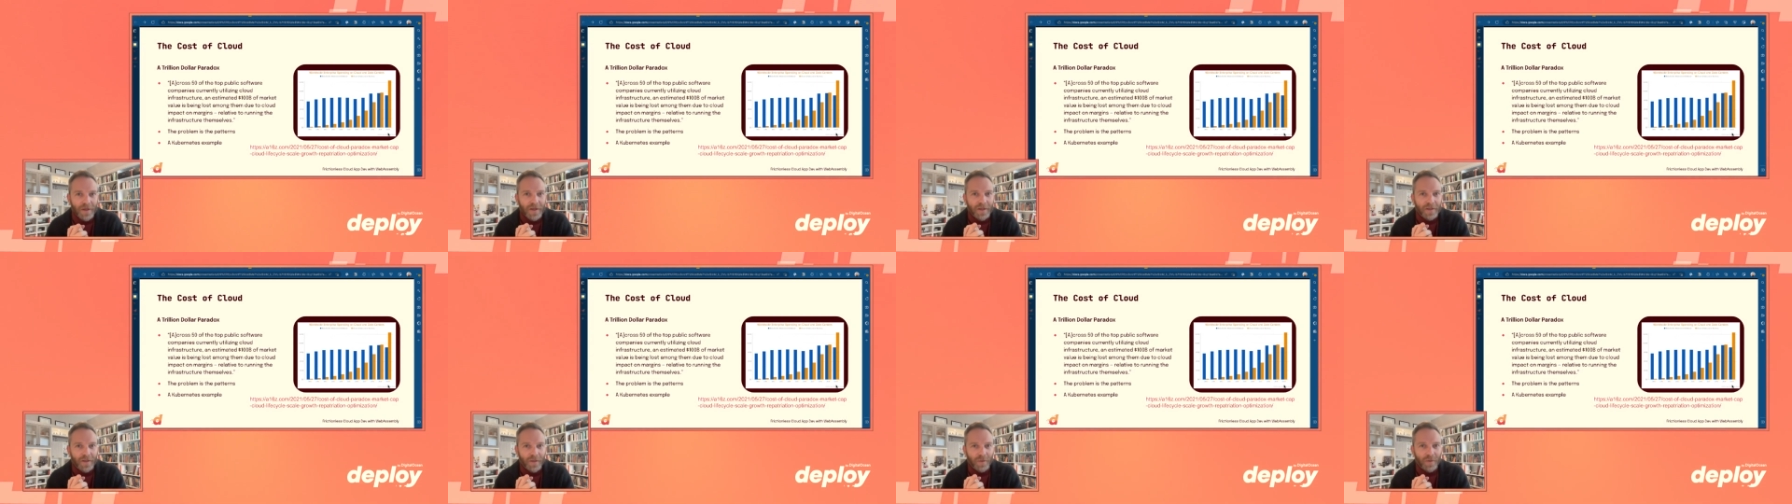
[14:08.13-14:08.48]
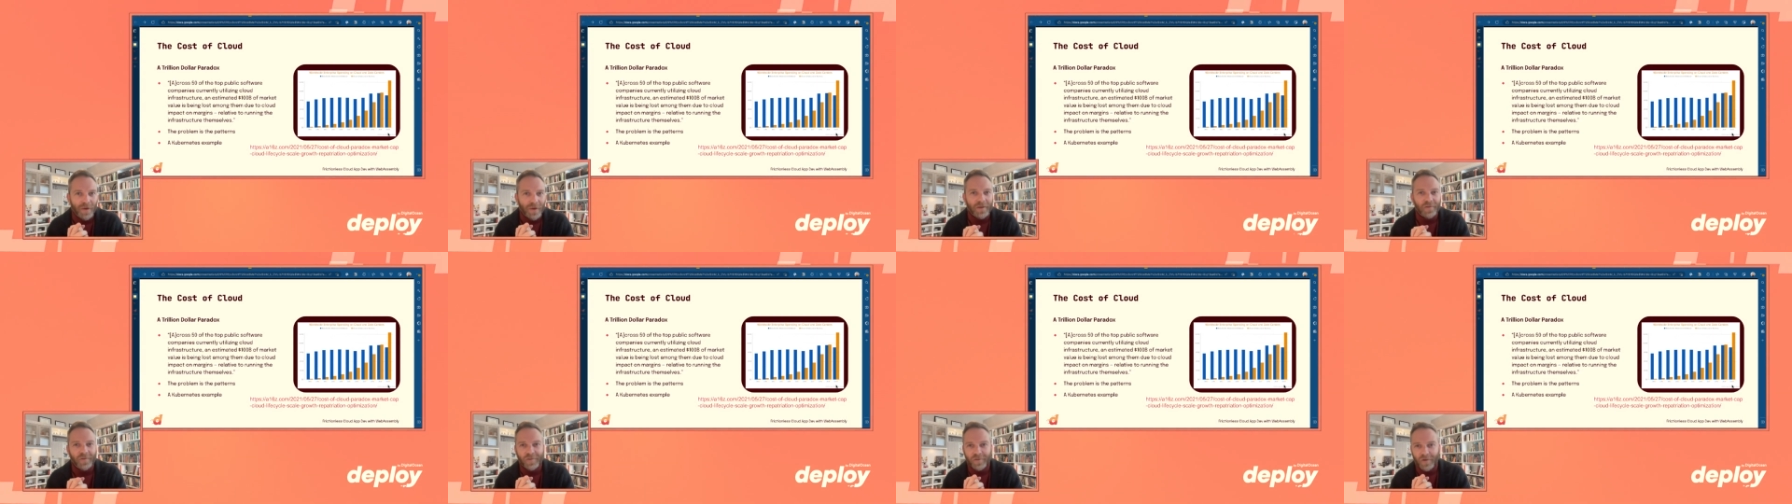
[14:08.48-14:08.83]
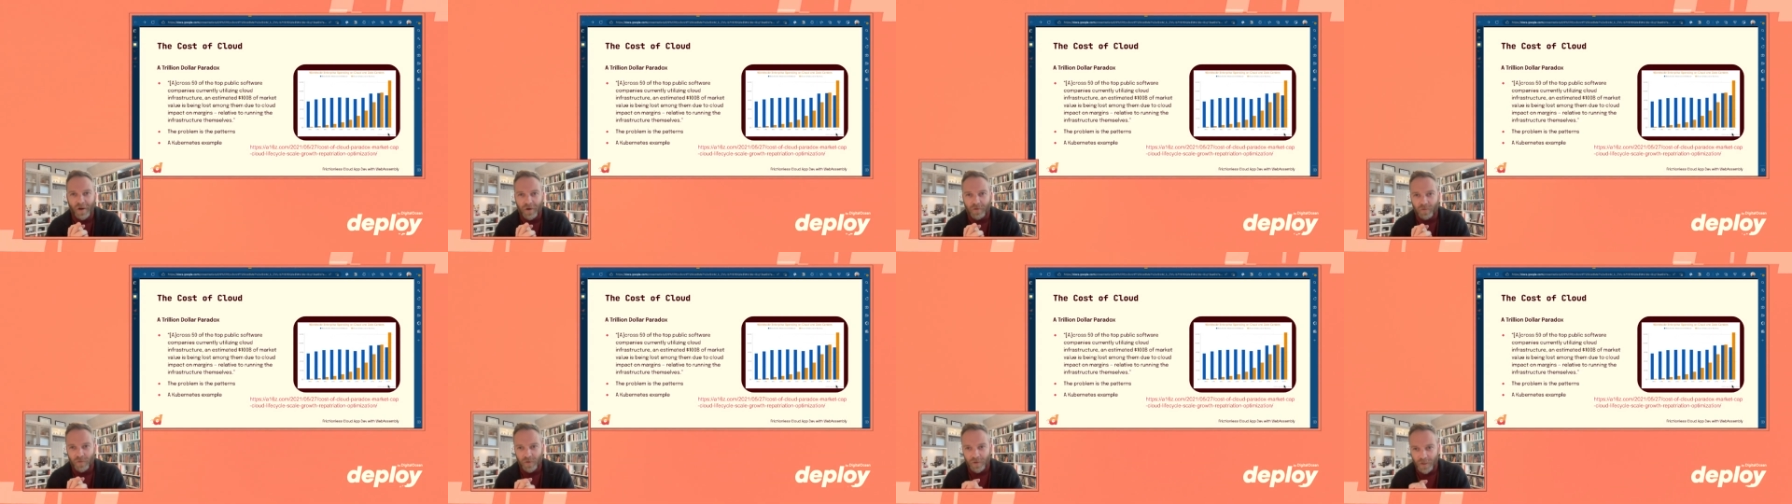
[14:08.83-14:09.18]
that we can
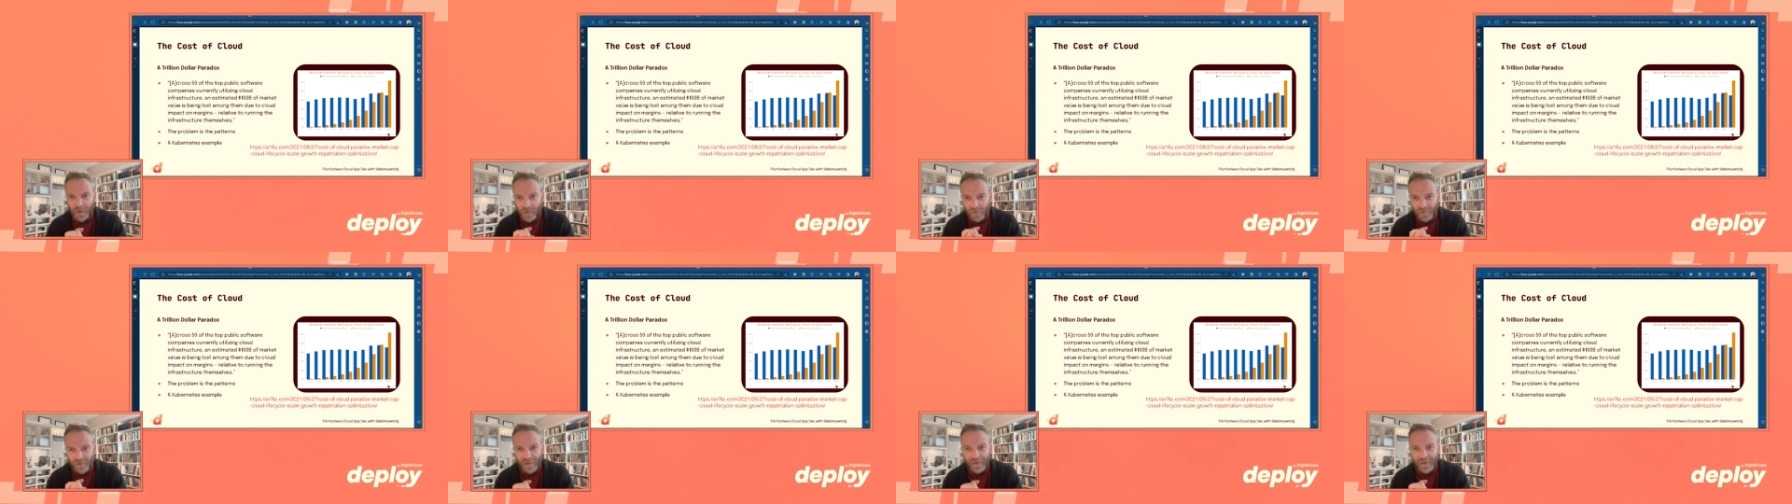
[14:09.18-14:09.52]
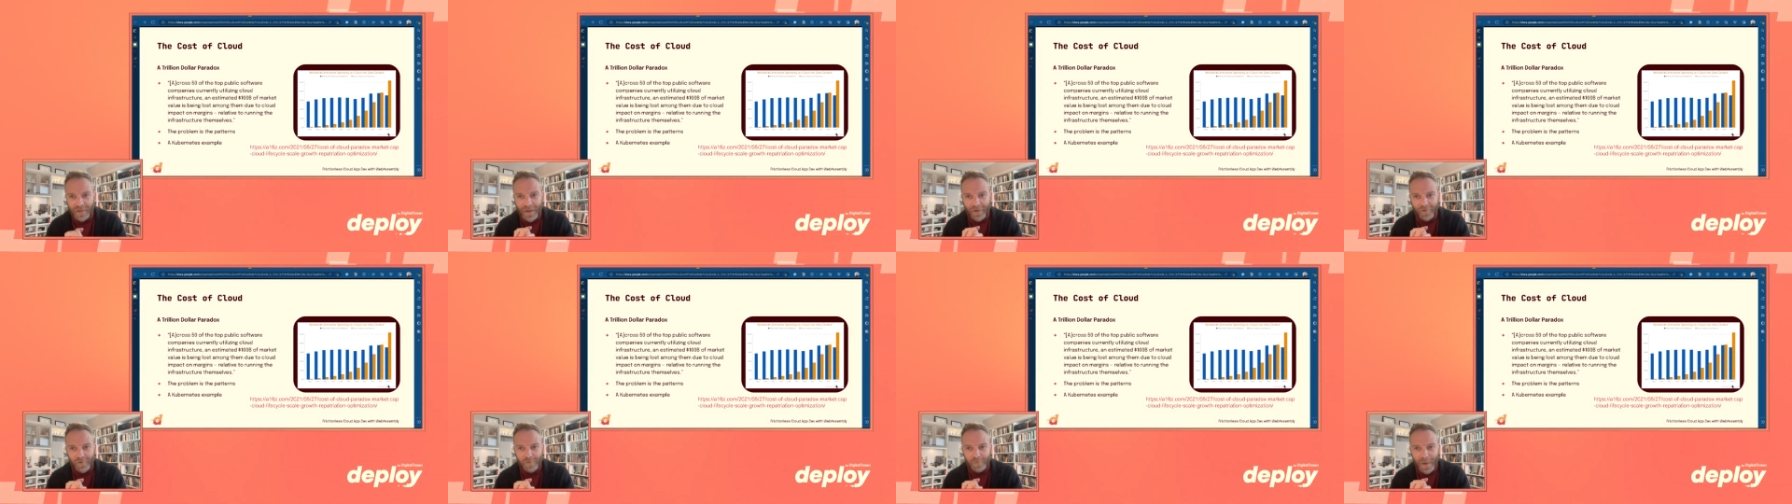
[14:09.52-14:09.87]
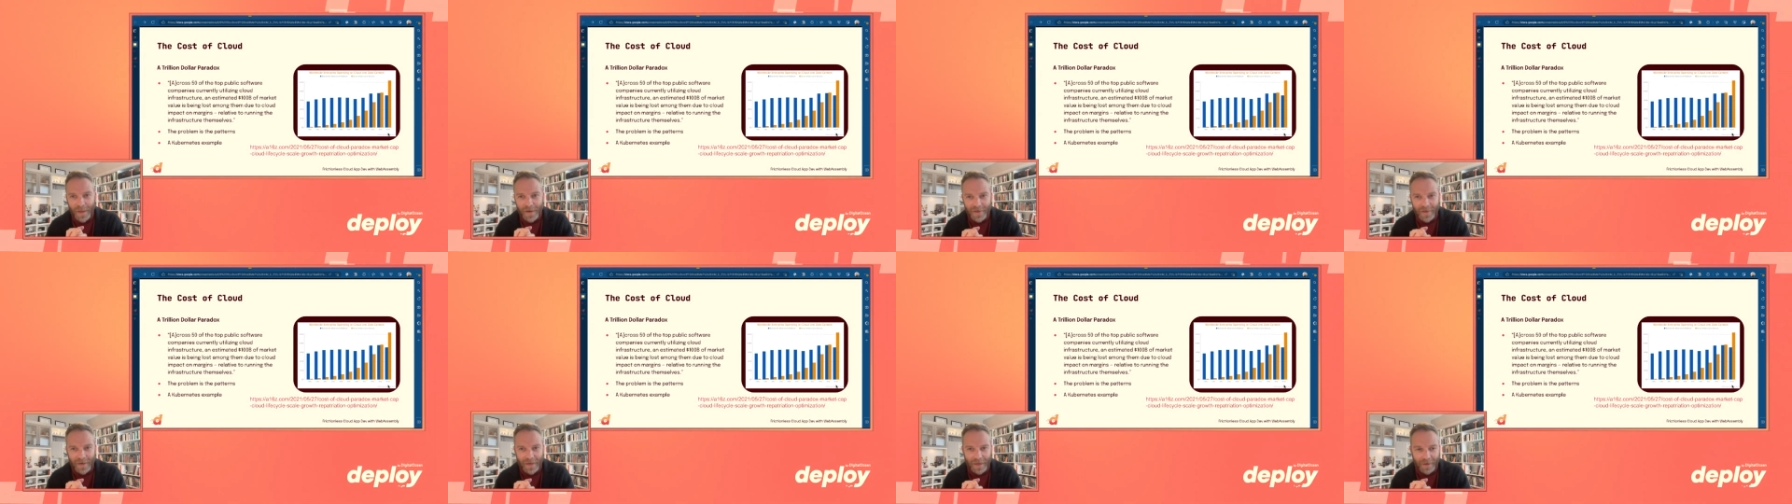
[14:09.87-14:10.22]
start reducing that
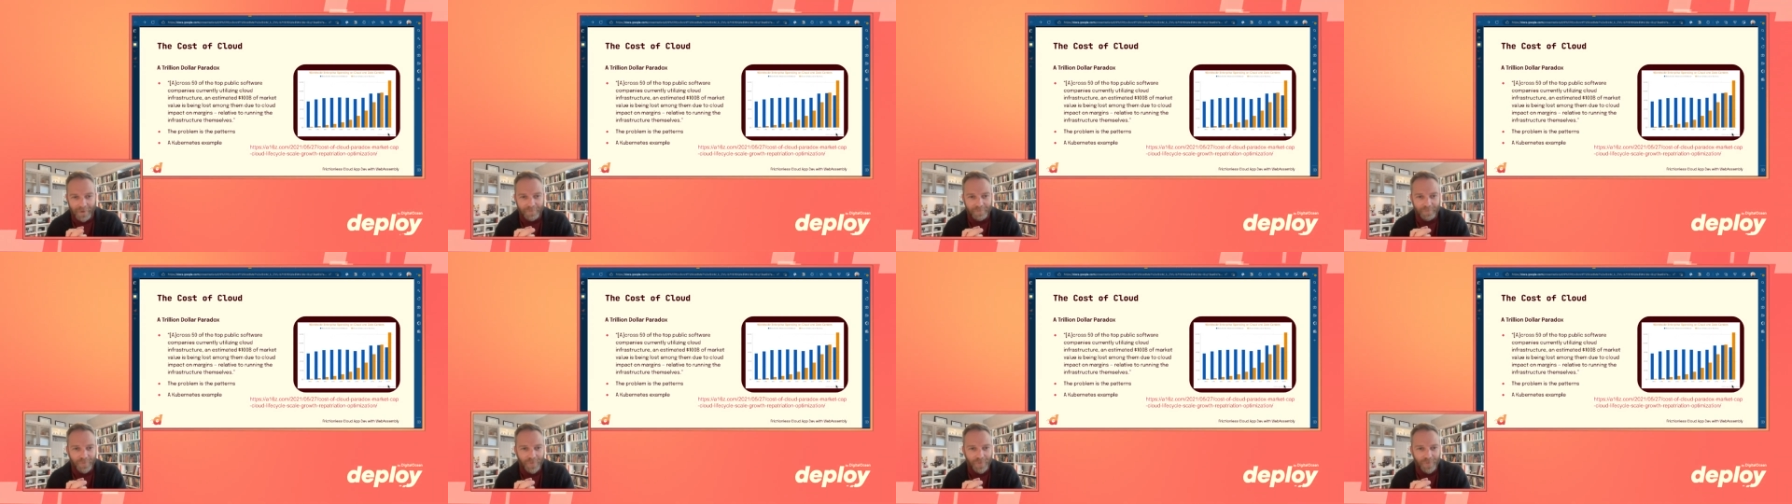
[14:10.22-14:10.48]
spending?